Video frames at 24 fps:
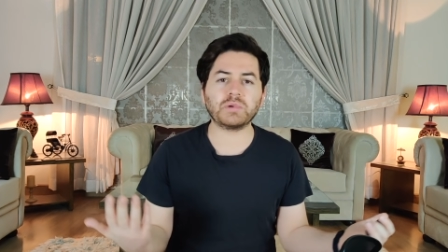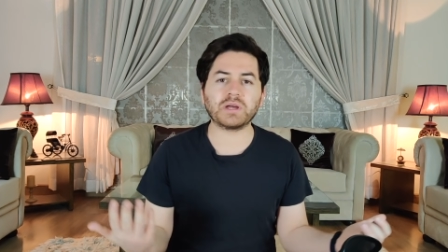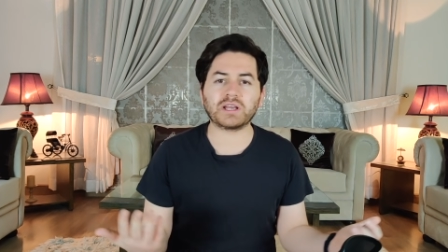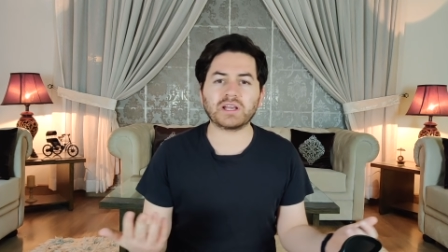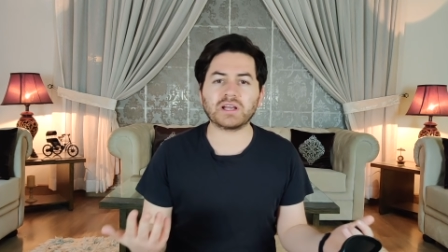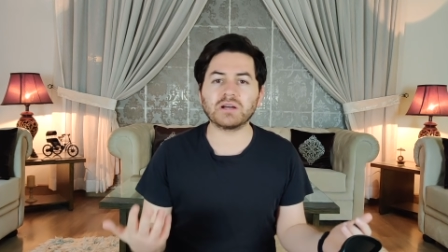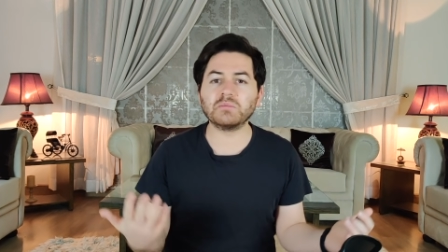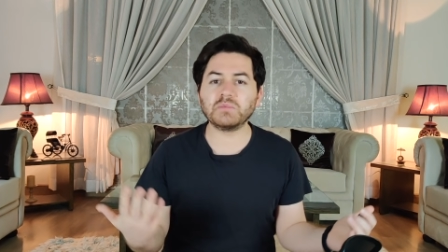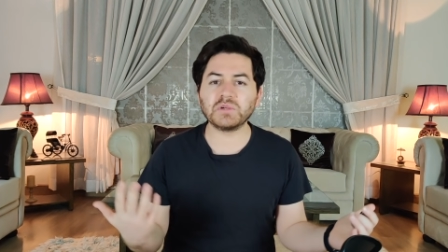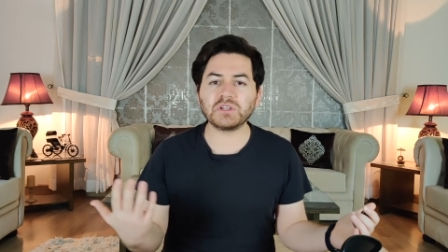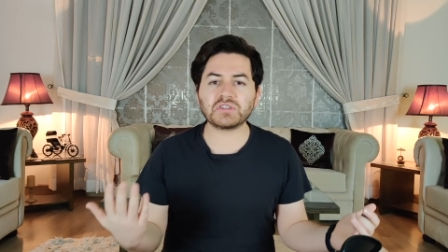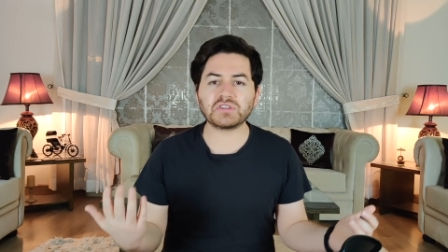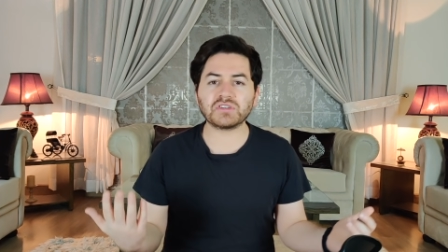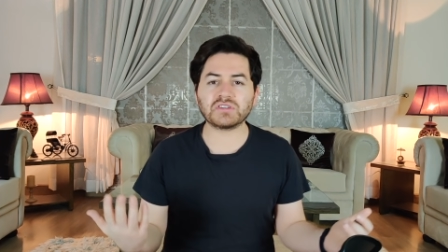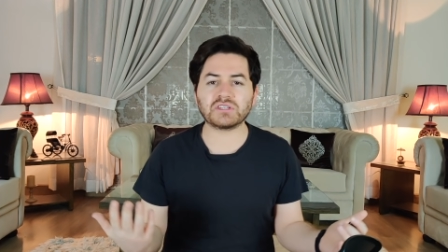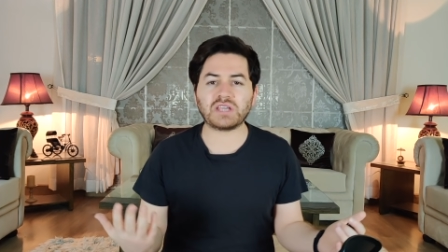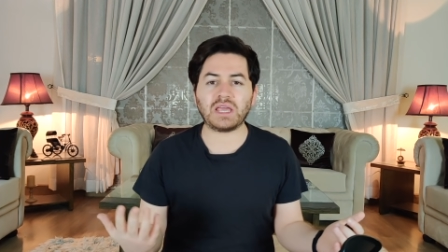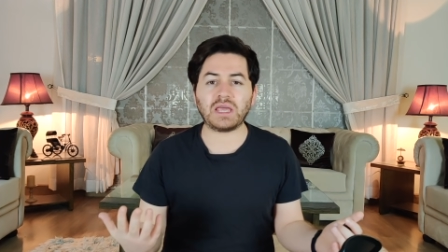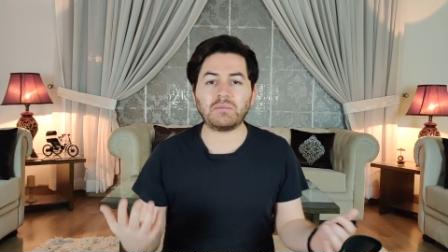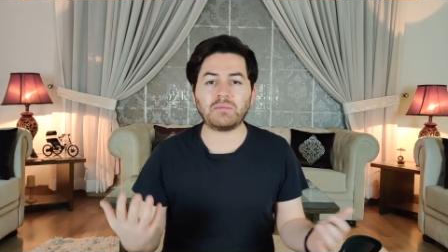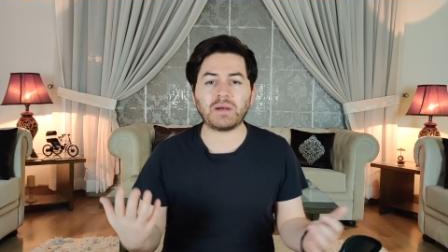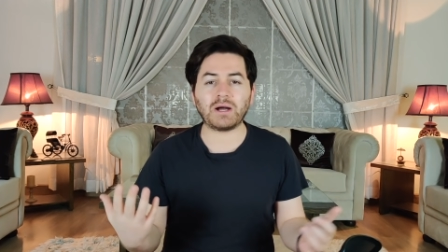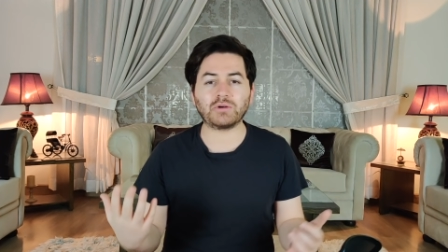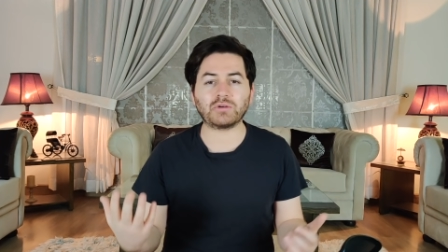commissioners
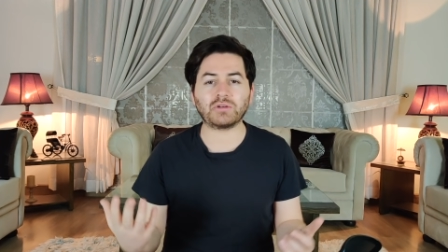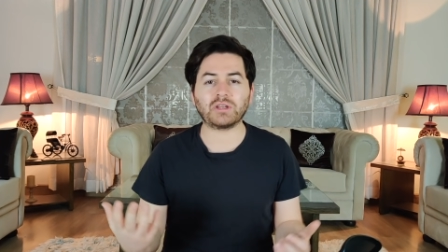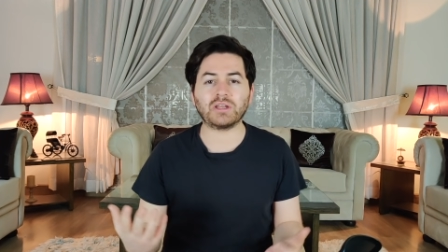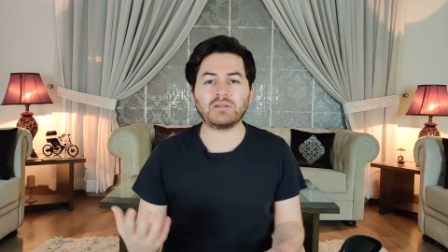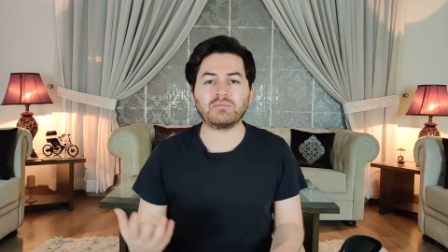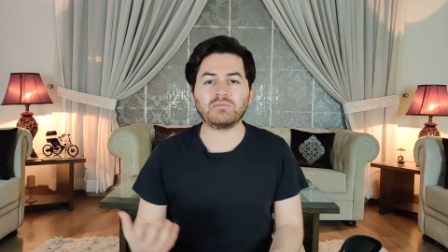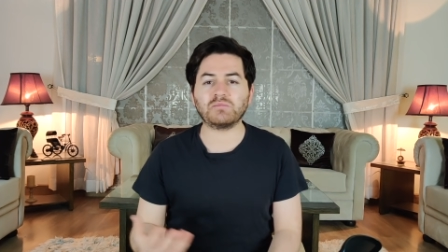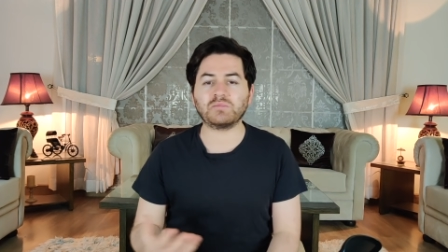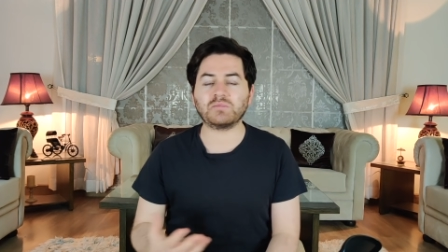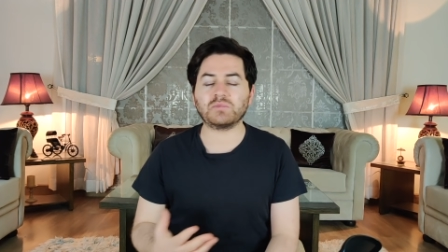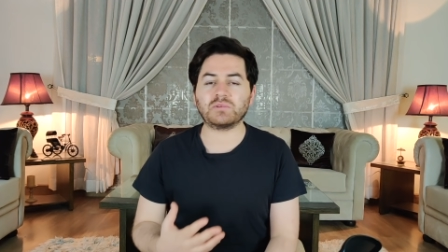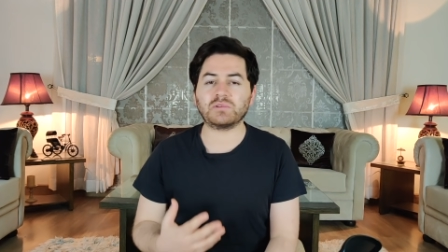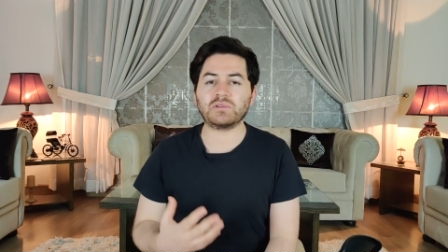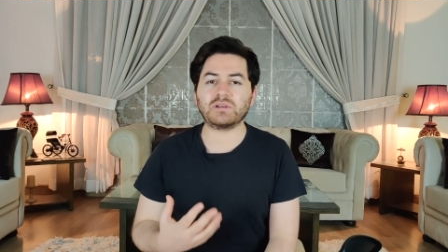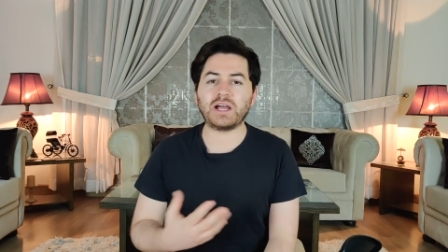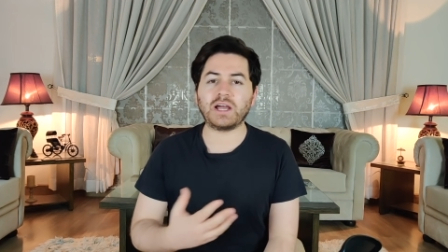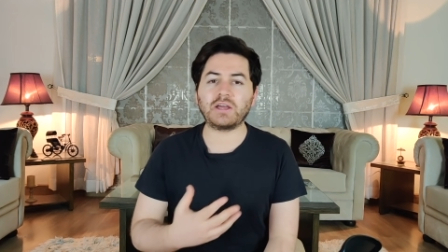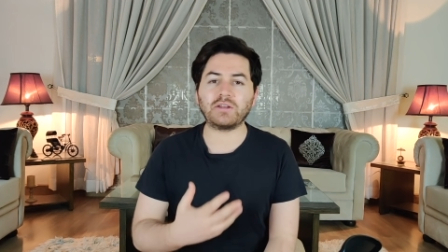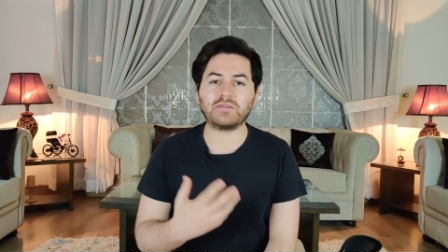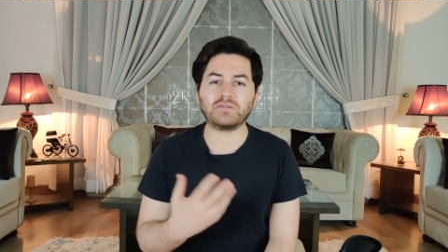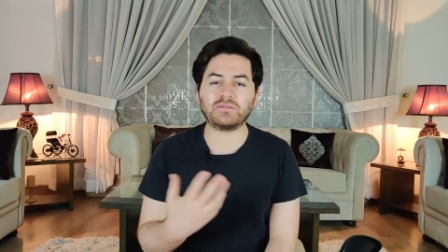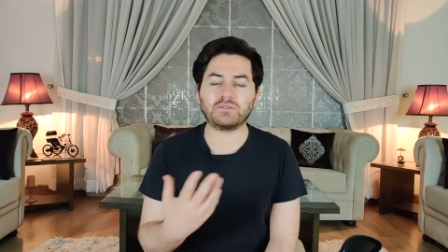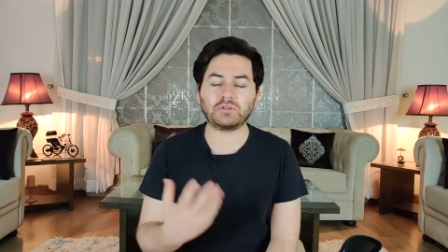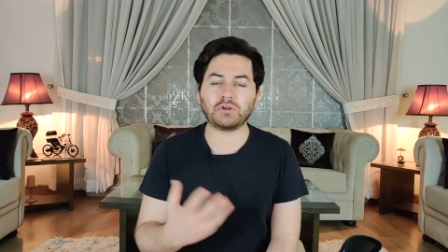came out and kind
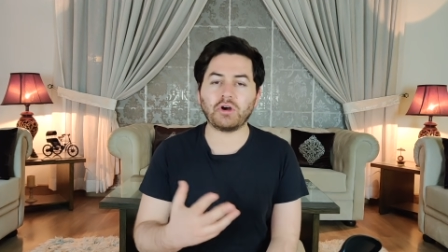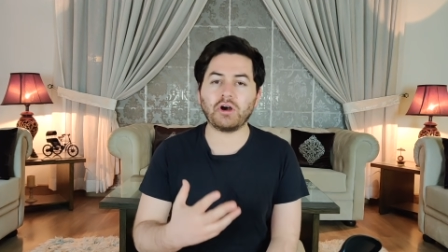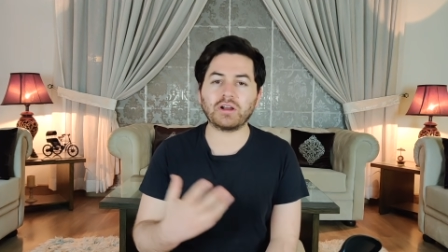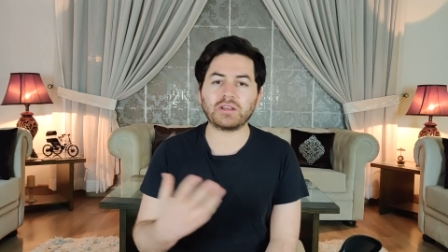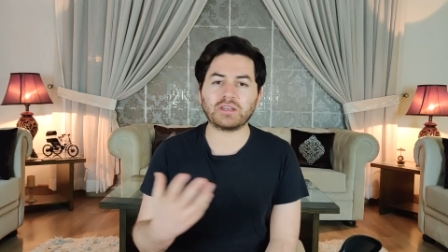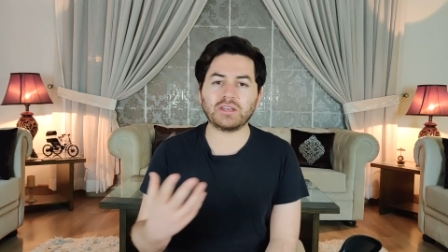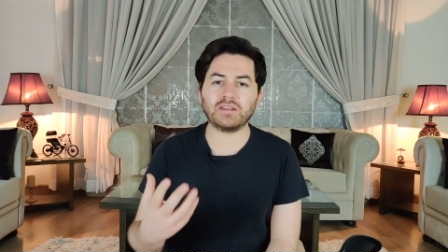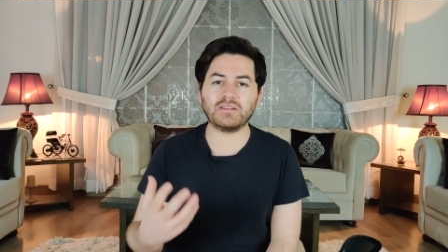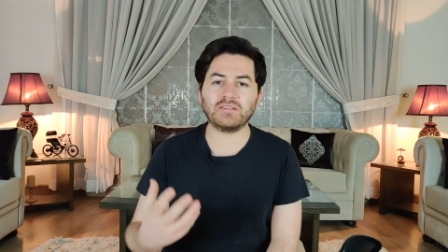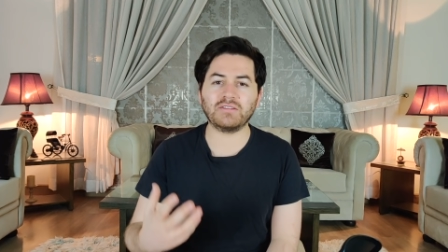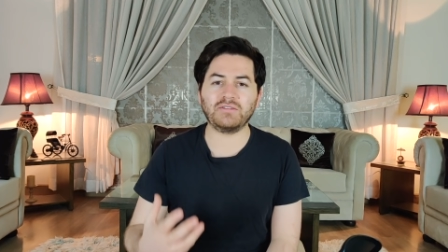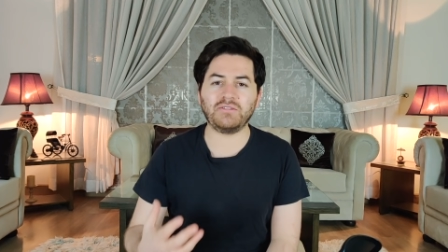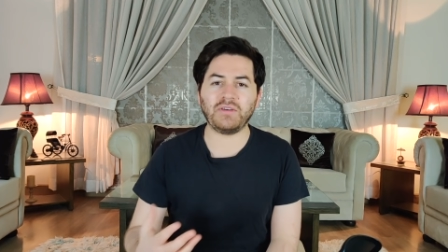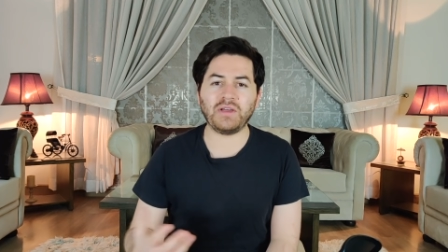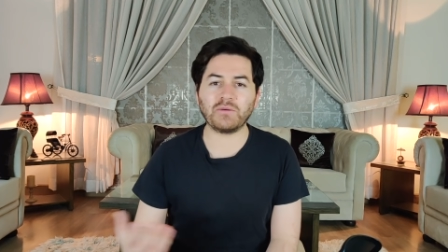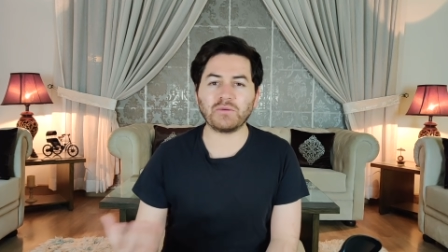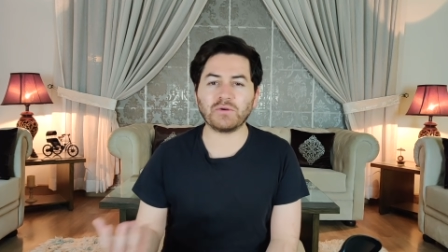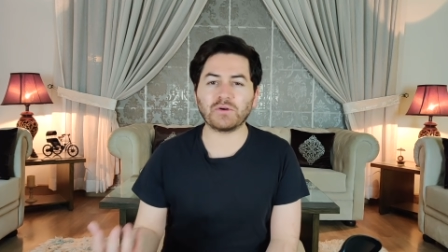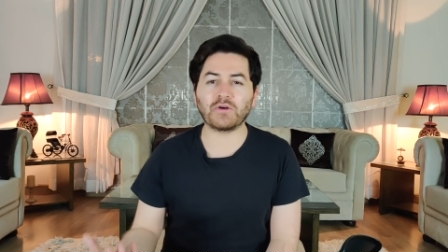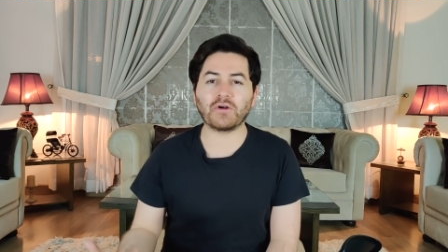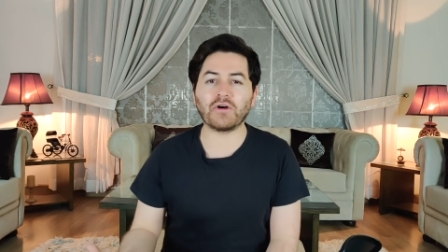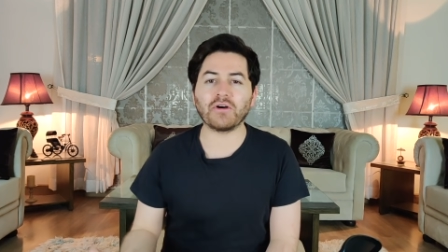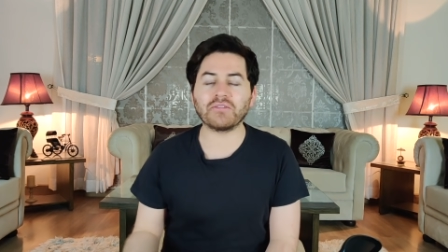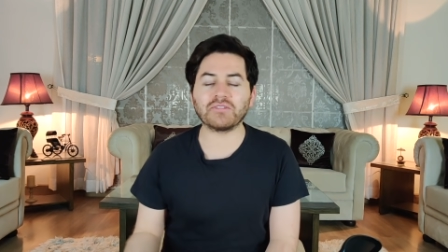of talked in
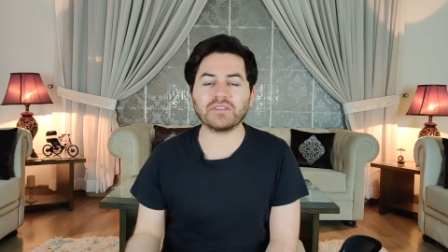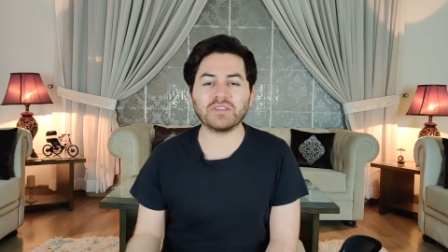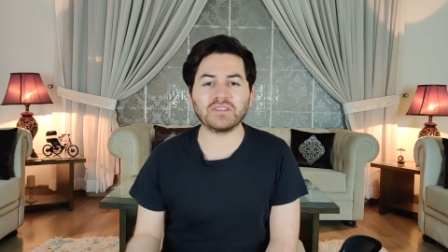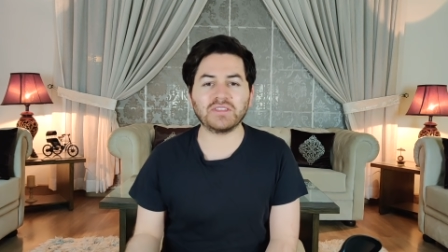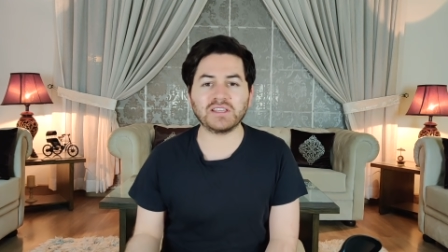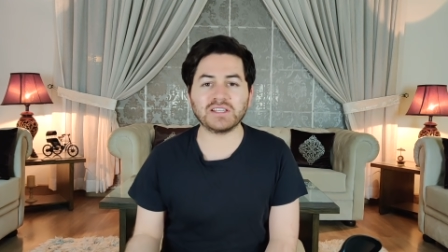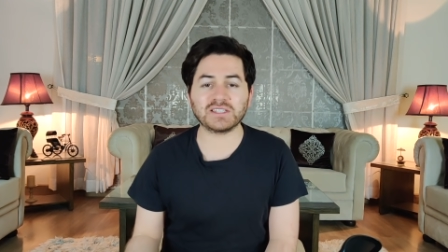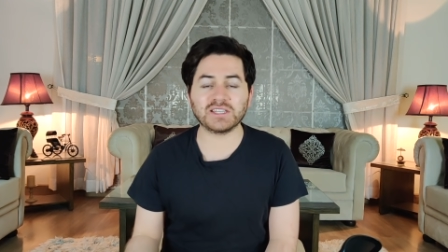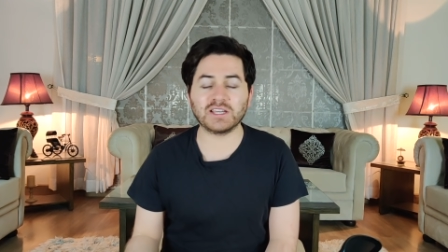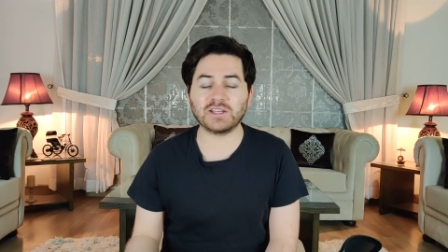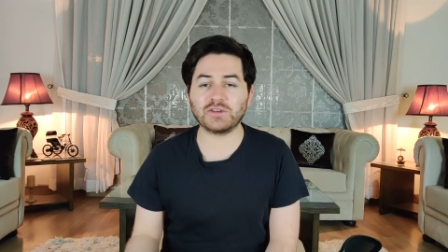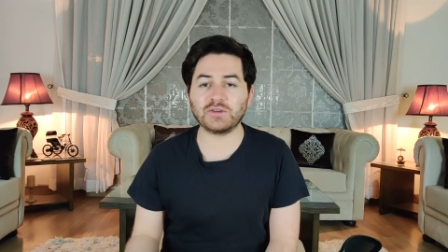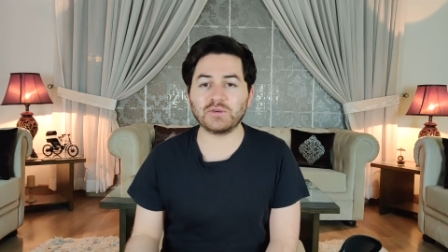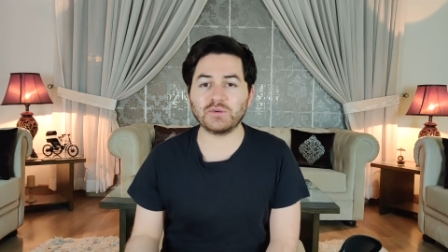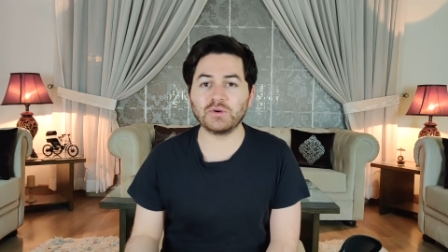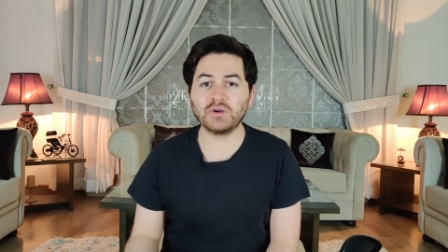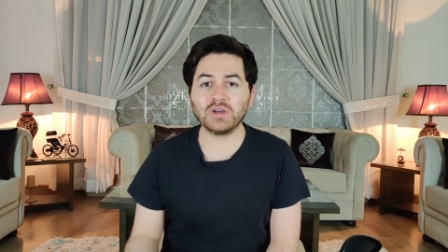favor of the things that